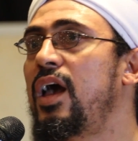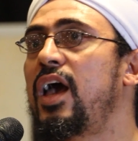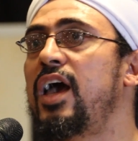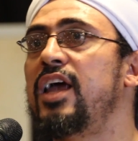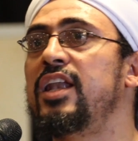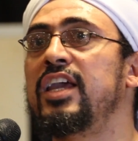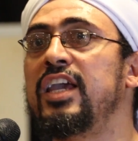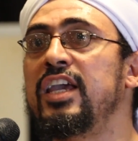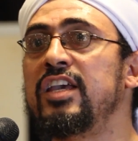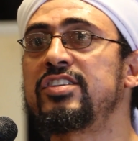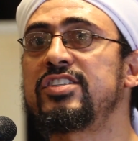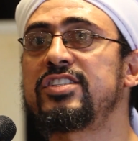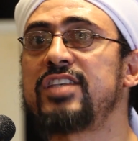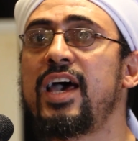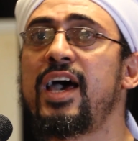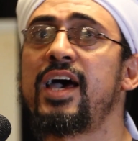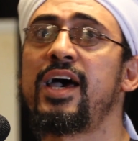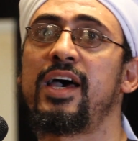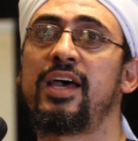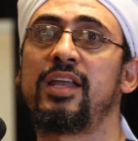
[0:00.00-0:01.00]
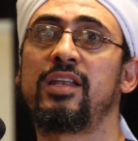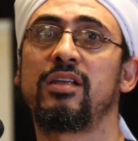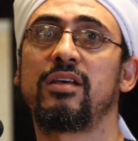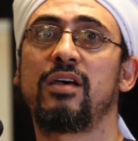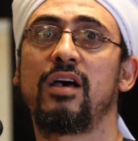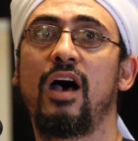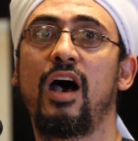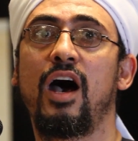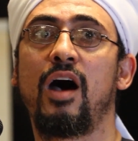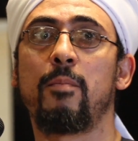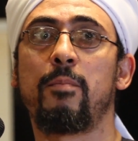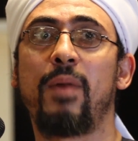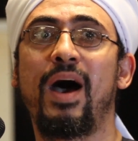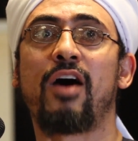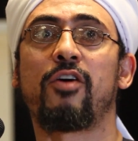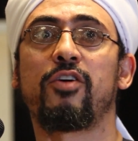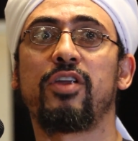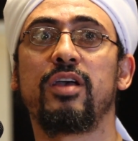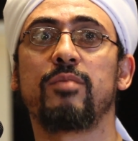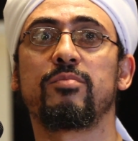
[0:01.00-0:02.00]
And he said
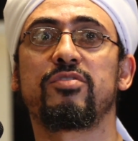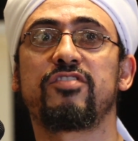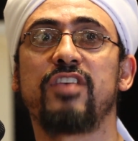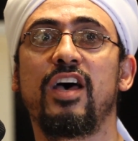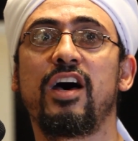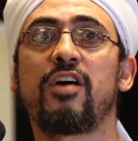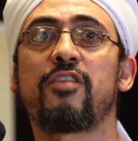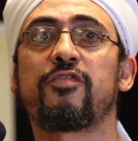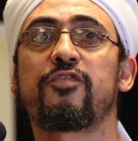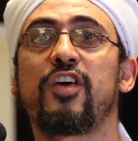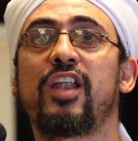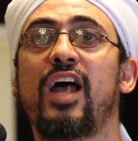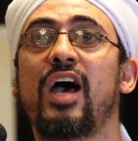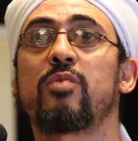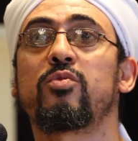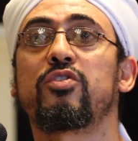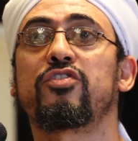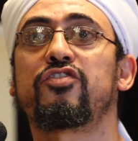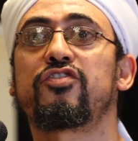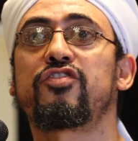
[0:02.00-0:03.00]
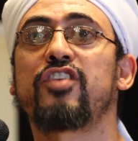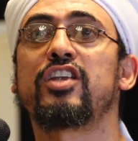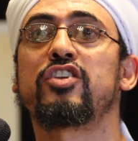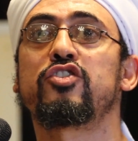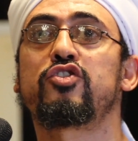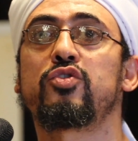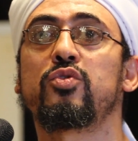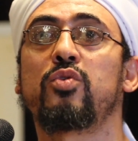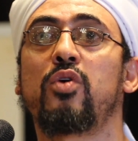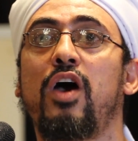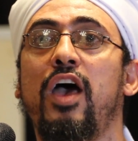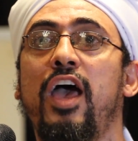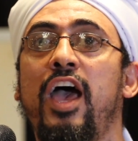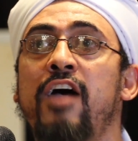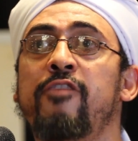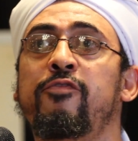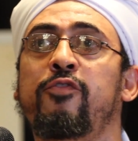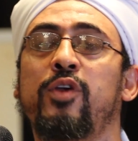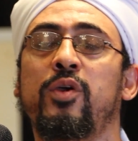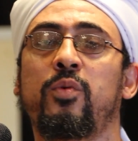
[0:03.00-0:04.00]
about himself that I was sent to
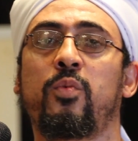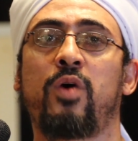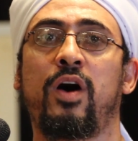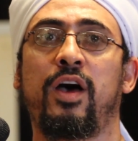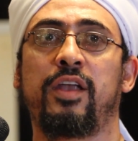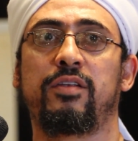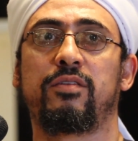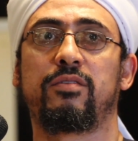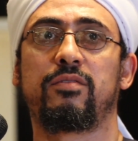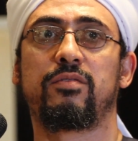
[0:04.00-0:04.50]
everyone.